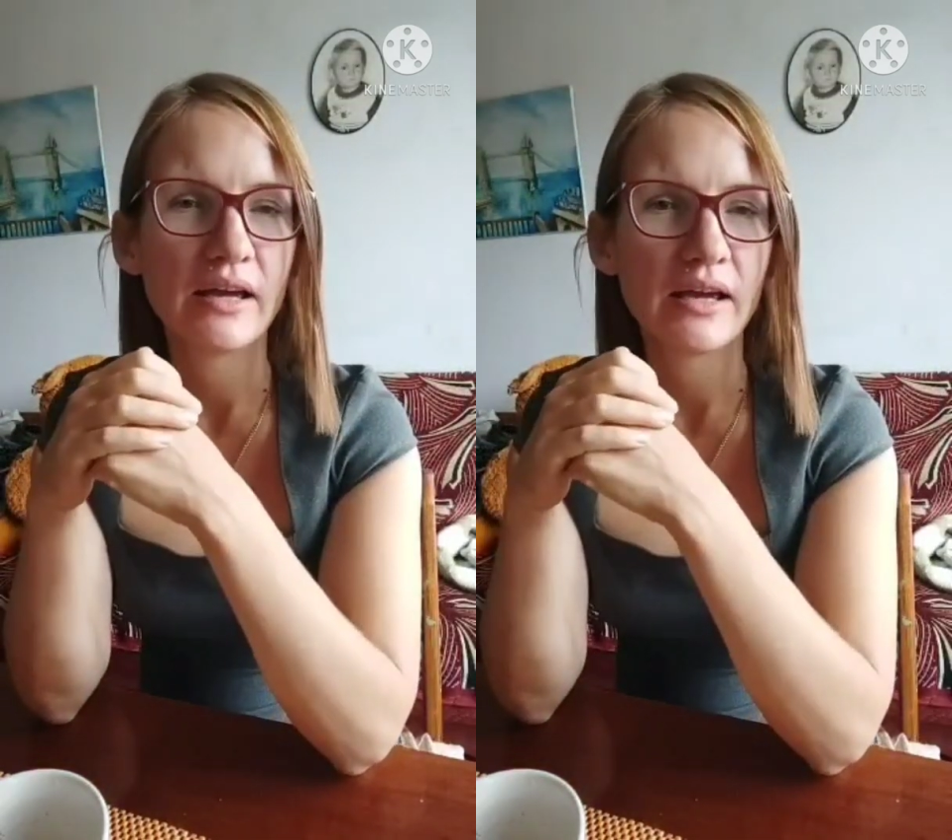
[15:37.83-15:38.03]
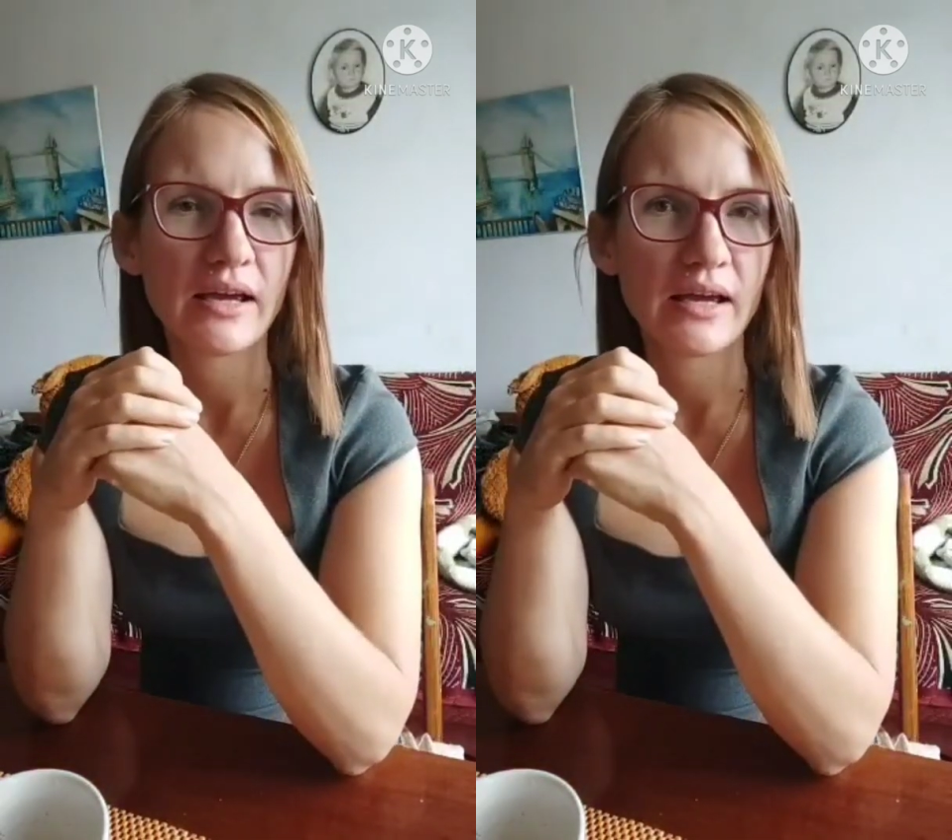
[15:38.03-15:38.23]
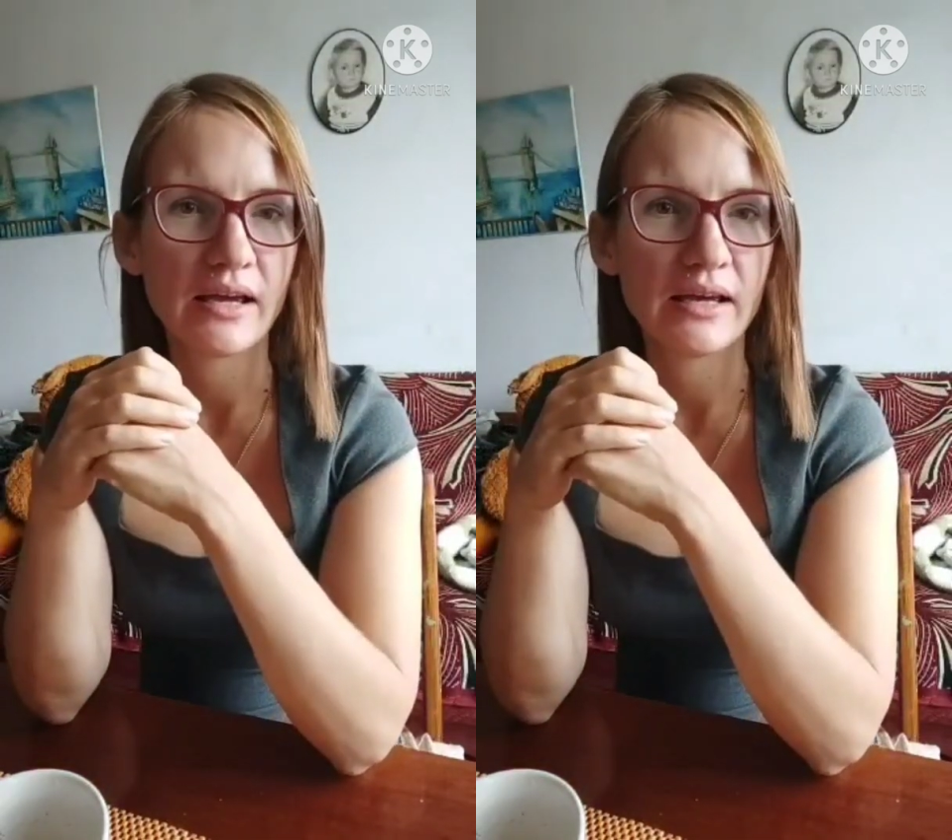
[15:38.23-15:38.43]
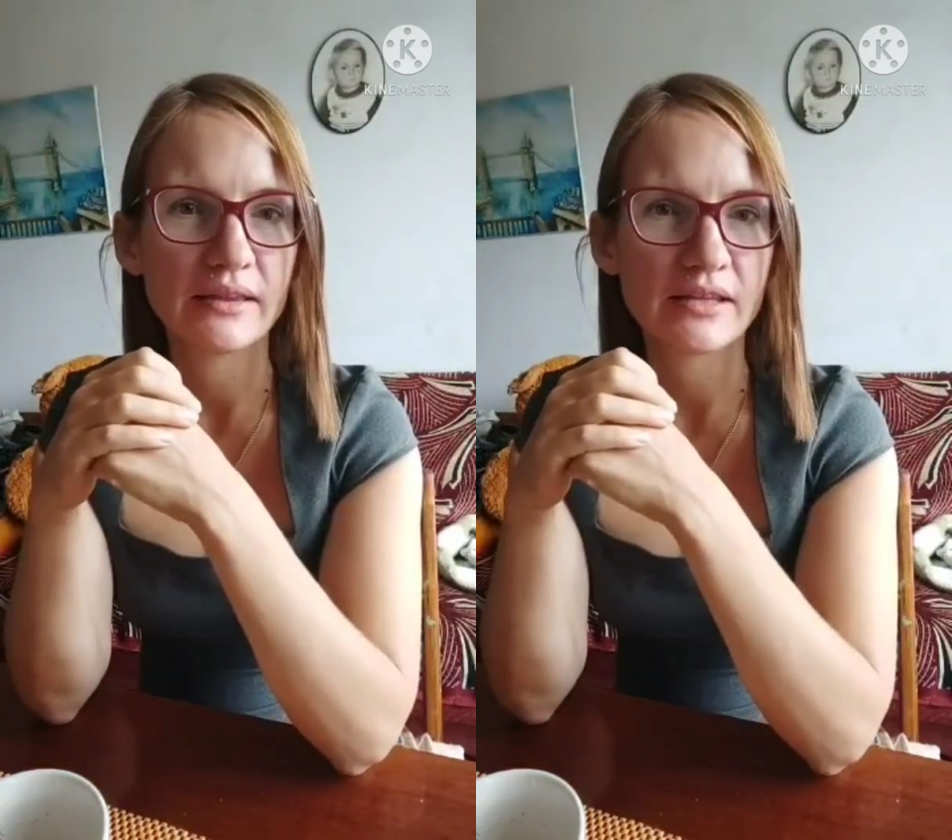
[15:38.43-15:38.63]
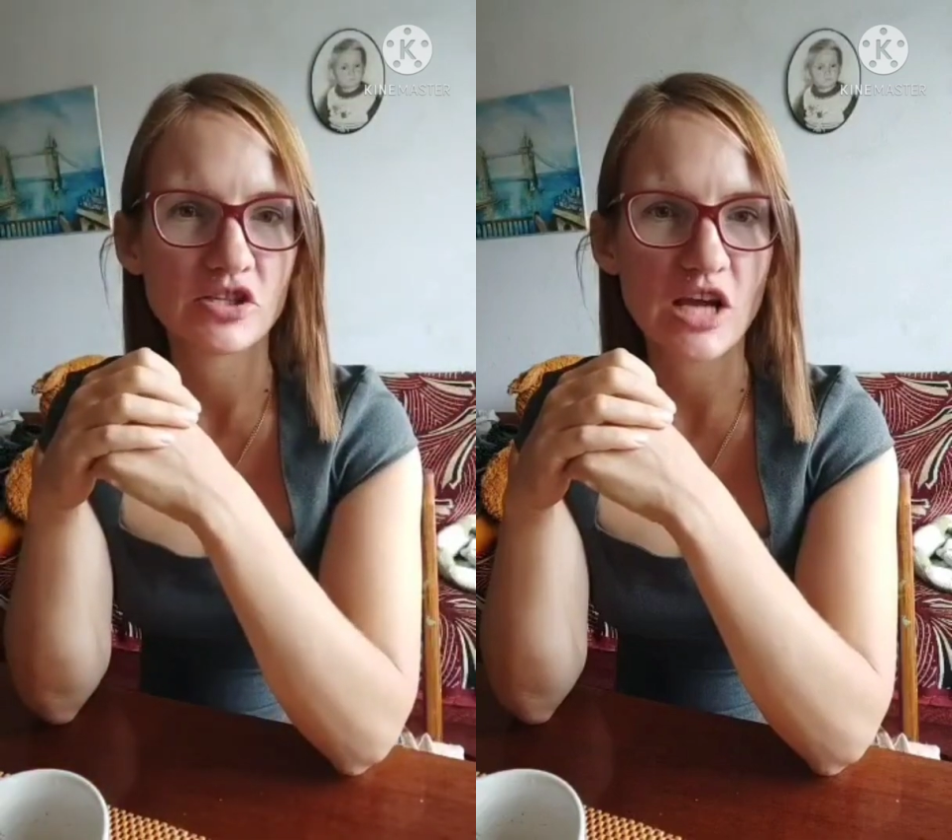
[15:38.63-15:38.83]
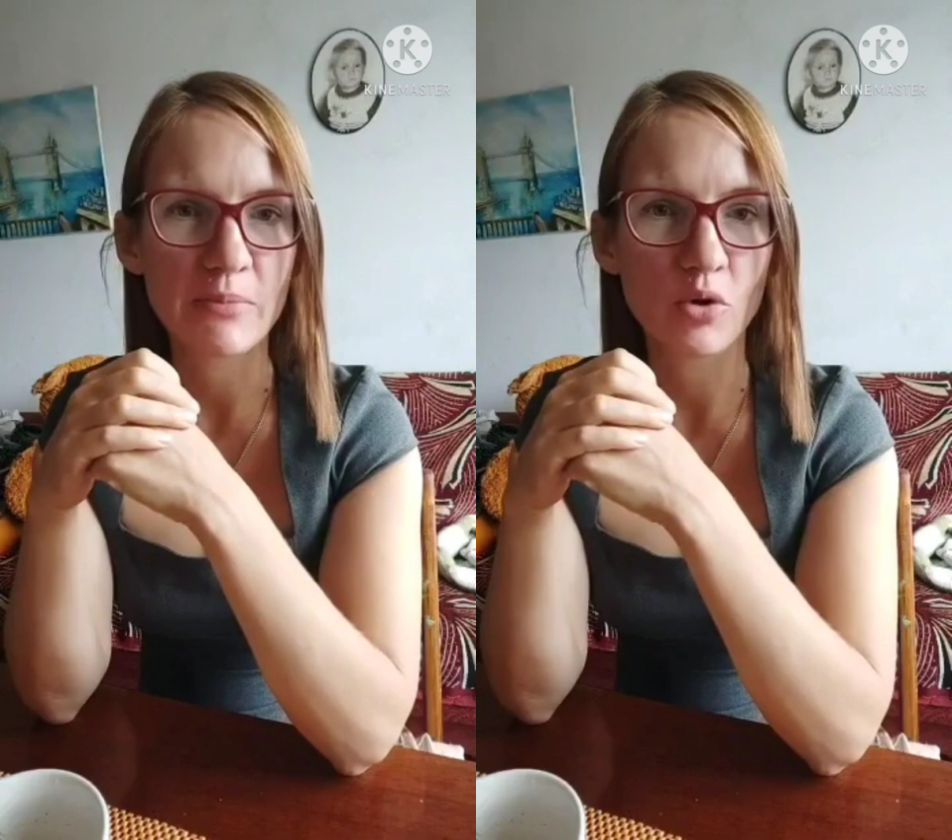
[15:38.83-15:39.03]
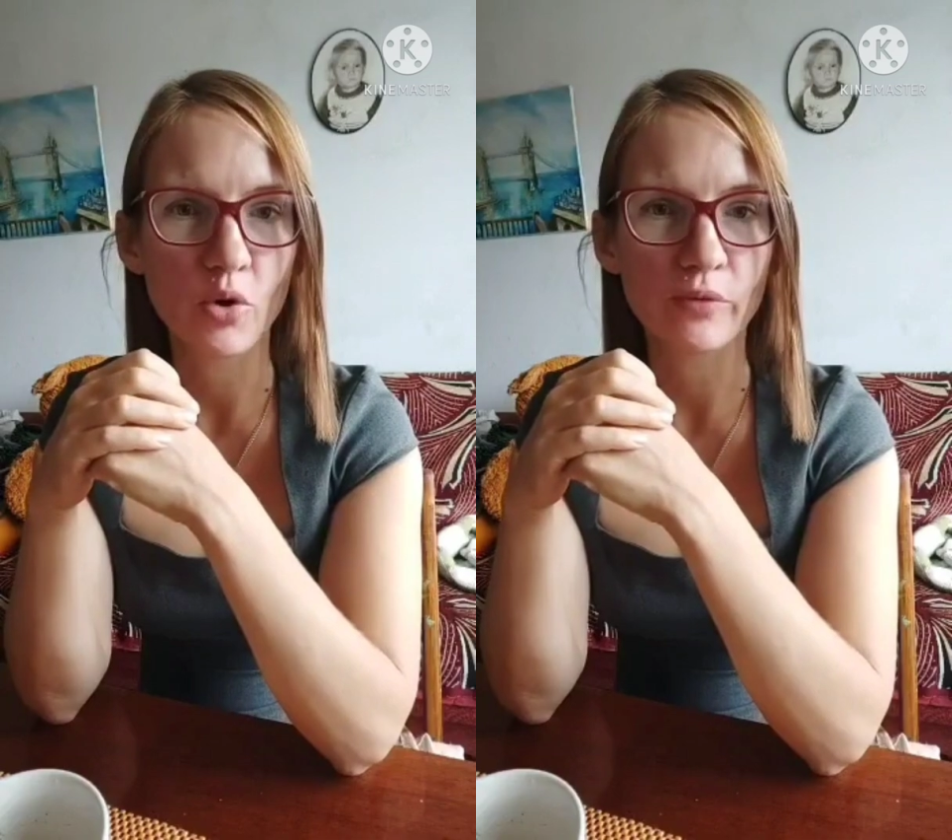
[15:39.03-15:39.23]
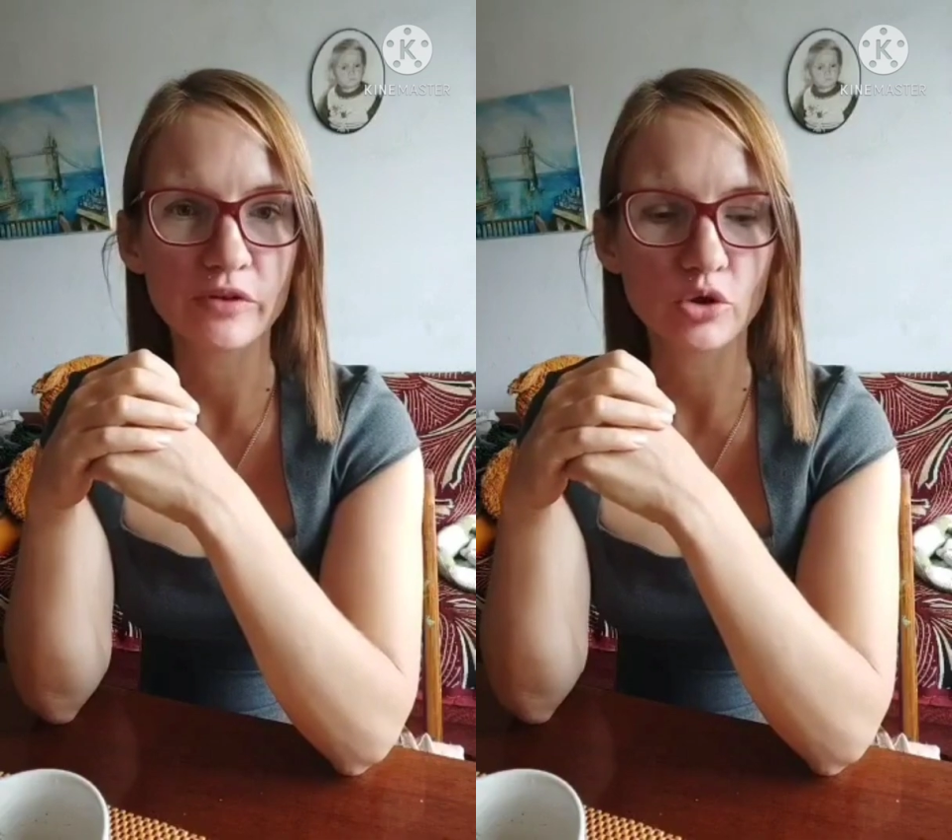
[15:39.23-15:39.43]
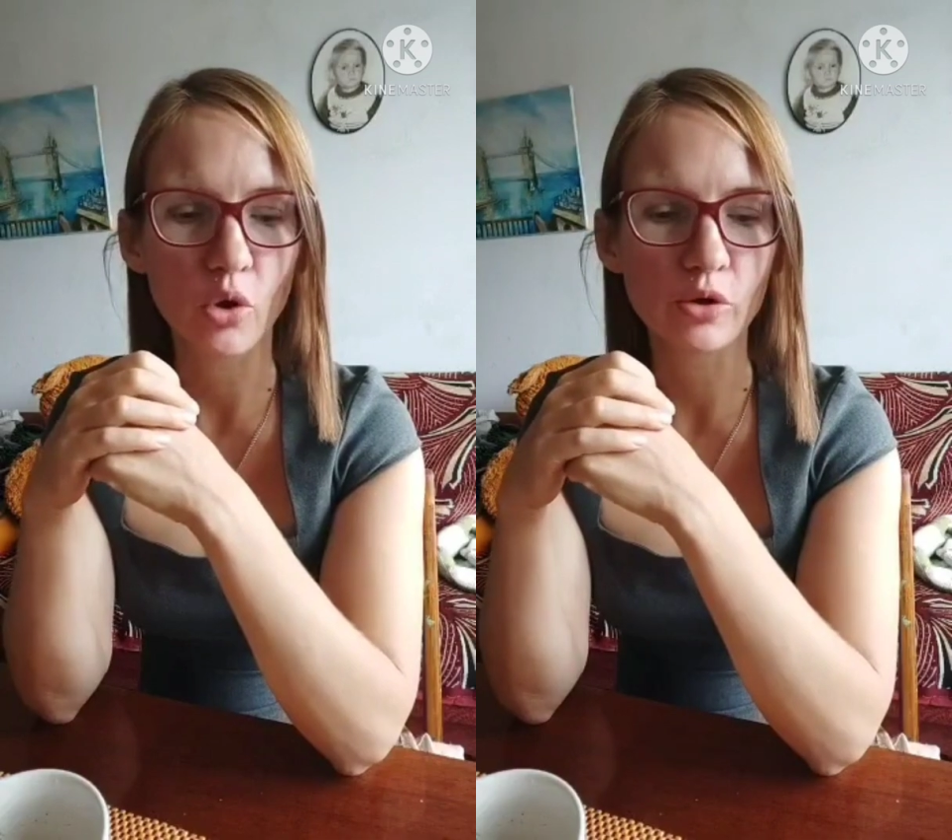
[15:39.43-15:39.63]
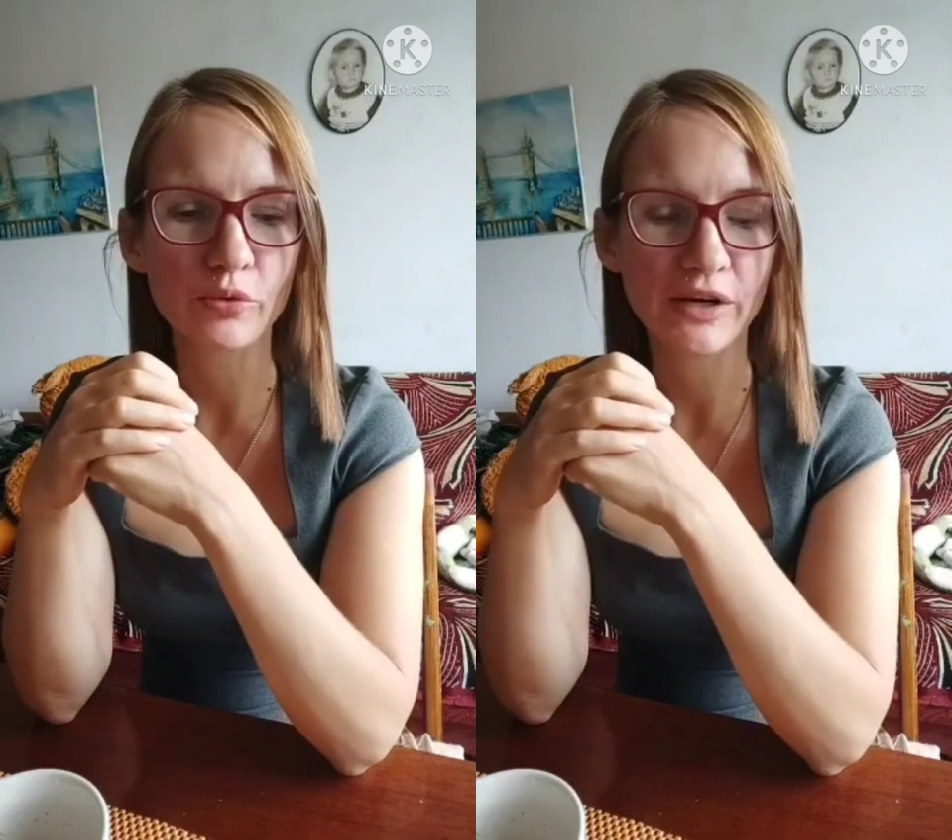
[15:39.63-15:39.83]
in the shape of
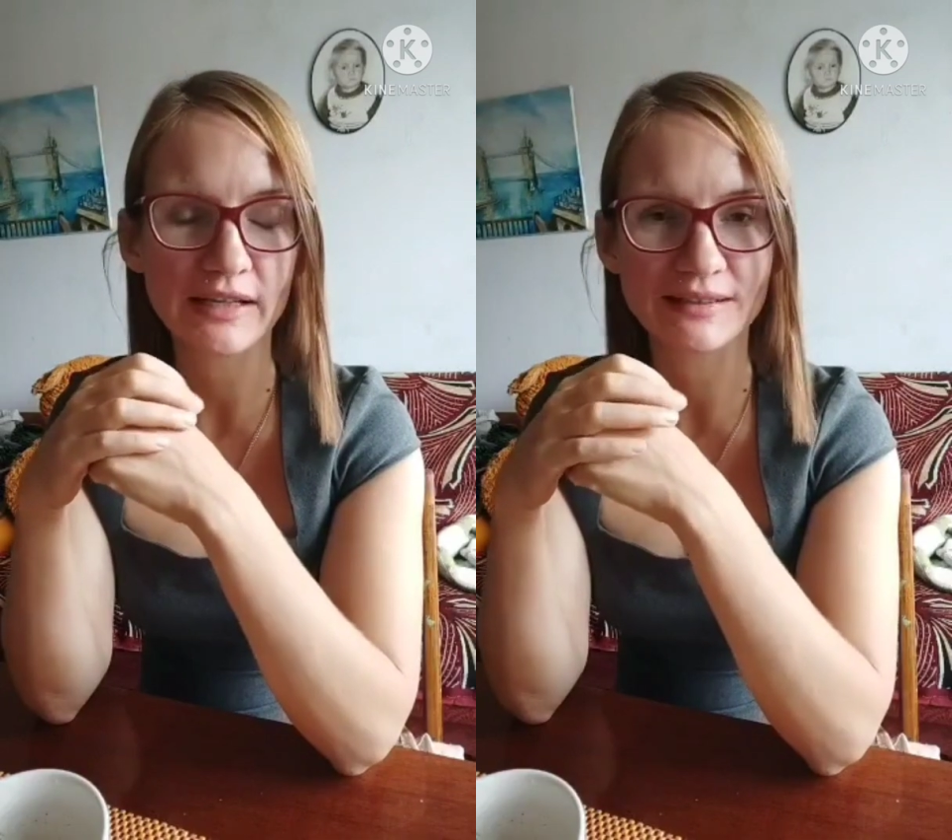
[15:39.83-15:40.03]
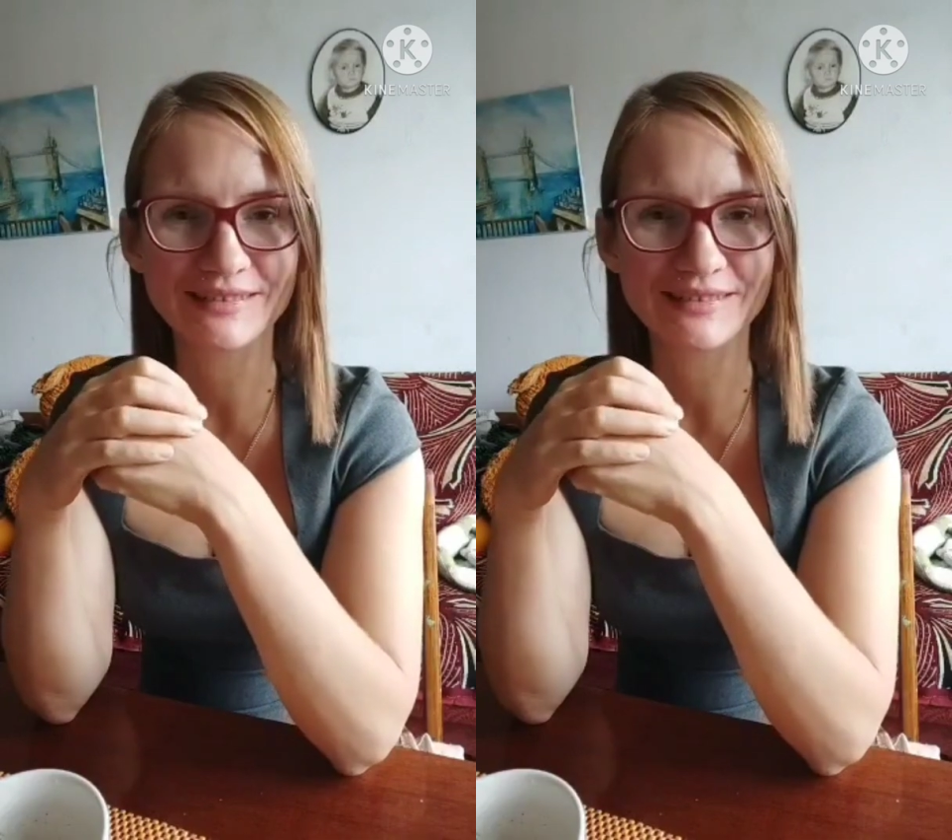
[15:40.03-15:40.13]
dolphin.